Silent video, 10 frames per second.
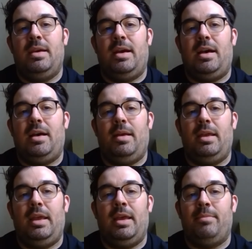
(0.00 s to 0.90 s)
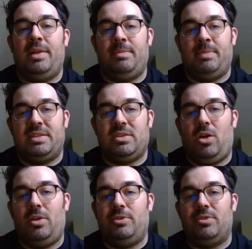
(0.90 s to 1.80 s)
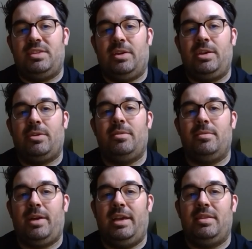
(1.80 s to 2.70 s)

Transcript: but it's all intracellular, right?